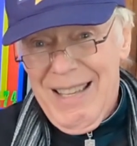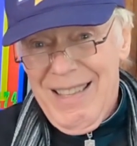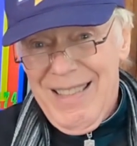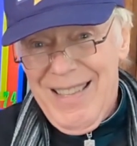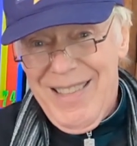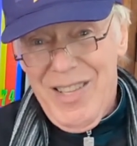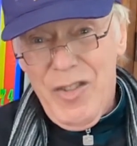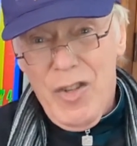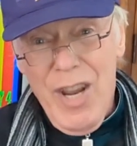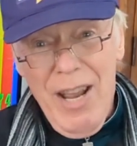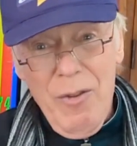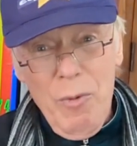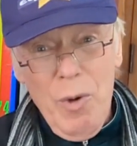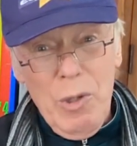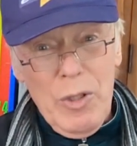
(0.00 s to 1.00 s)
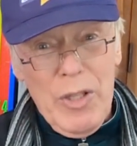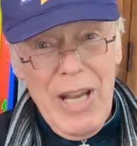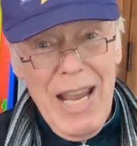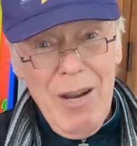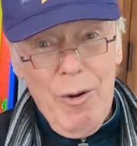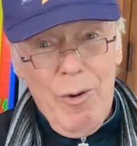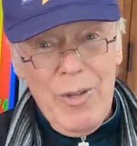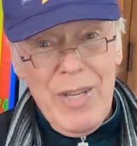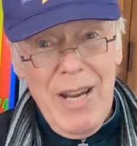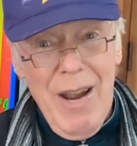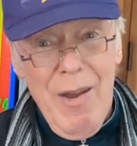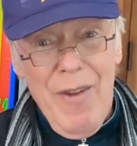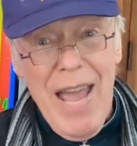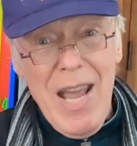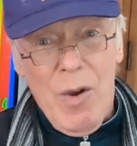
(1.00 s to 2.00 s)
that the General Secretary
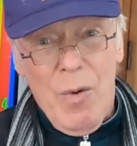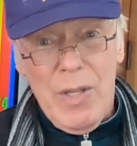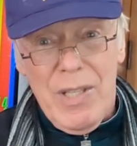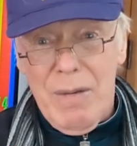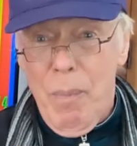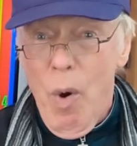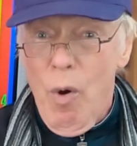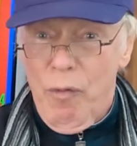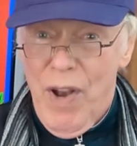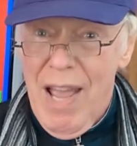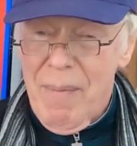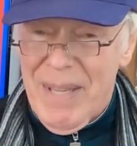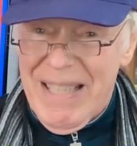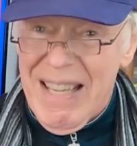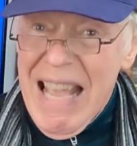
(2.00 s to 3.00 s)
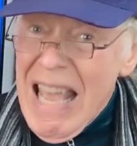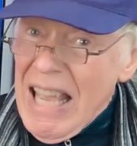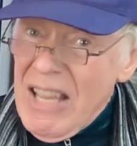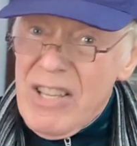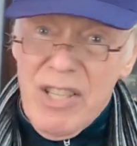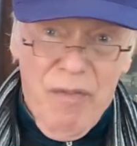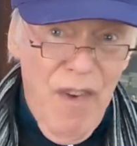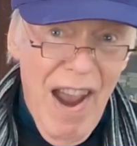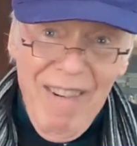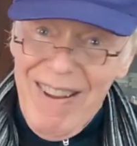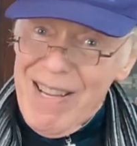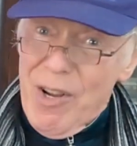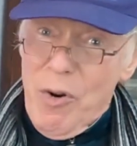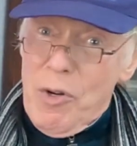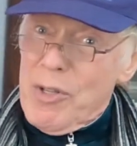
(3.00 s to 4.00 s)
of Equity, Paul Fleming, is
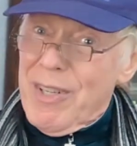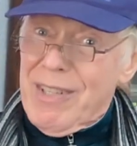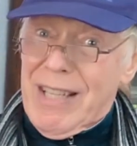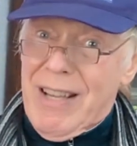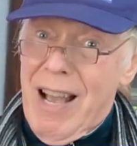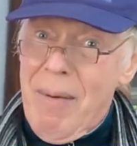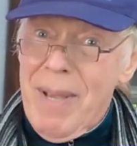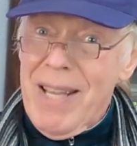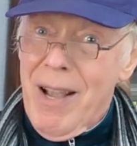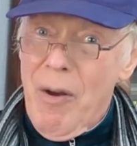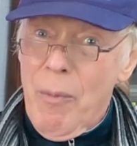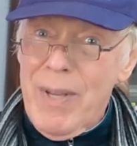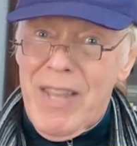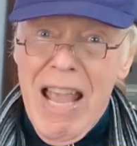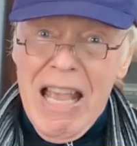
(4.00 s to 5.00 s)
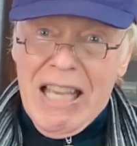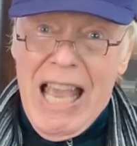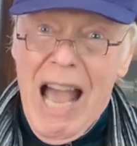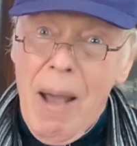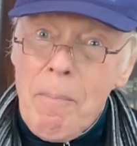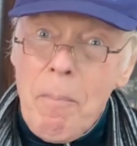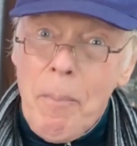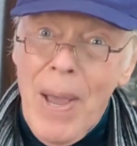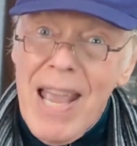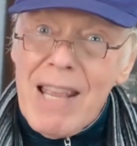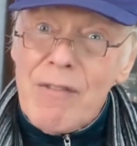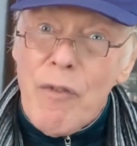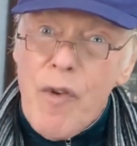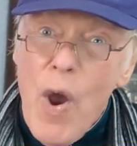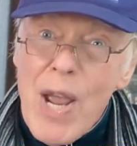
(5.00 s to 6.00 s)
very good at coming up with
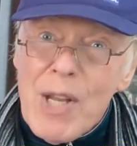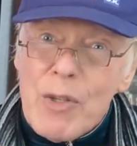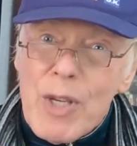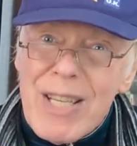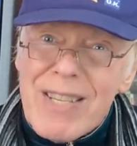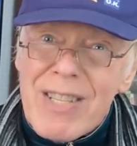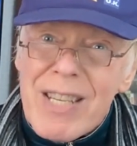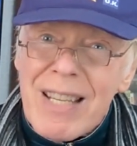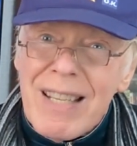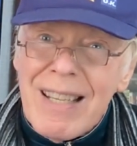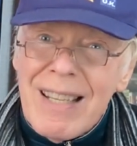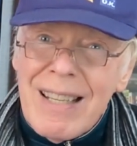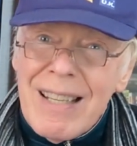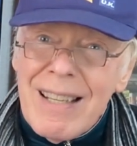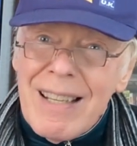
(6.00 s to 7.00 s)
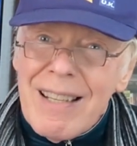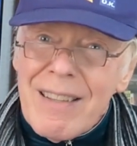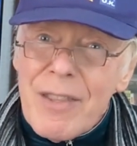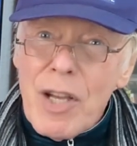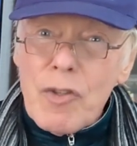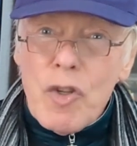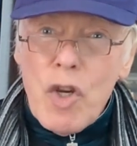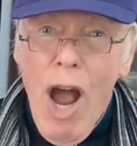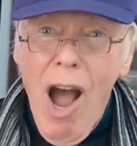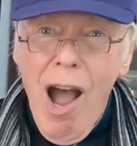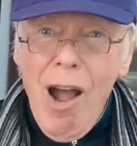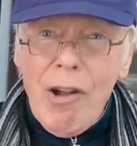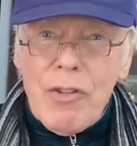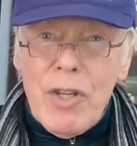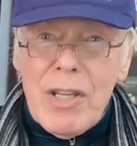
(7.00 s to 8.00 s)
campaign phrases. The
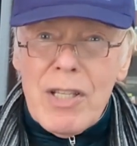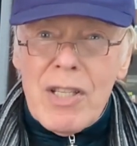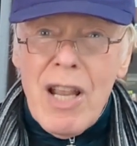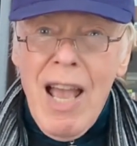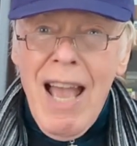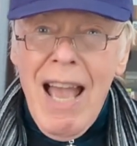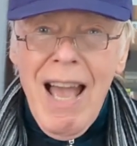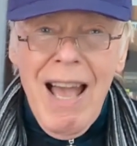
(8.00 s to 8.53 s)
charges